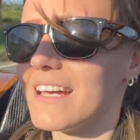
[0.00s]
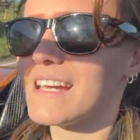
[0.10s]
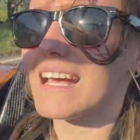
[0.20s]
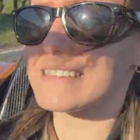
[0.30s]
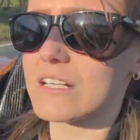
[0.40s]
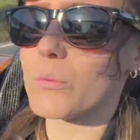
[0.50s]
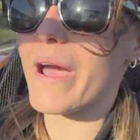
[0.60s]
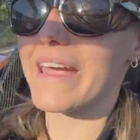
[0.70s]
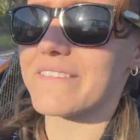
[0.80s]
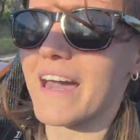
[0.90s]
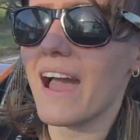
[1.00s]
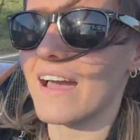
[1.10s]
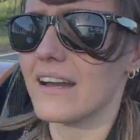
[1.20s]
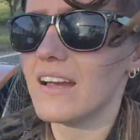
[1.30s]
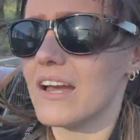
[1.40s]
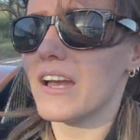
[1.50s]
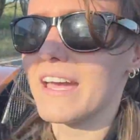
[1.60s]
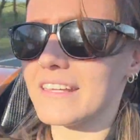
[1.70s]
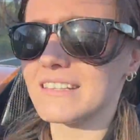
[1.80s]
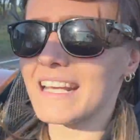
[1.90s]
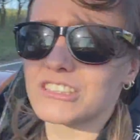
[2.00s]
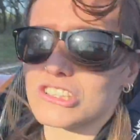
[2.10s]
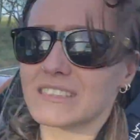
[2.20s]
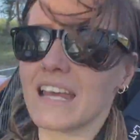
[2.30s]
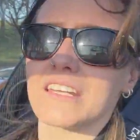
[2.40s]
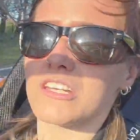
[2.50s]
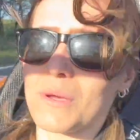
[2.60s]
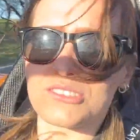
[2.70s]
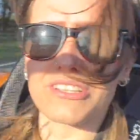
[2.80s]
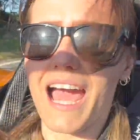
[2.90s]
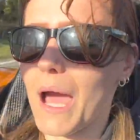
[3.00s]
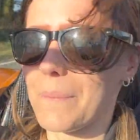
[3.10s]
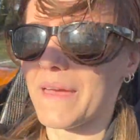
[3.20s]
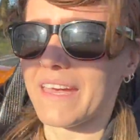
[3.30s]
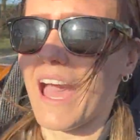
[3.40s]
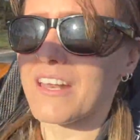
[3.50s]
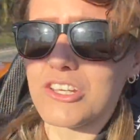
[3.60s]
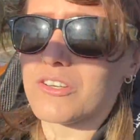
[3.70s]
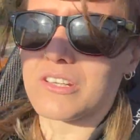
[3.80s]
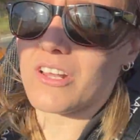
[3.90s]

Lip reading: It's in a way that it's just telling you it's unhappy and you can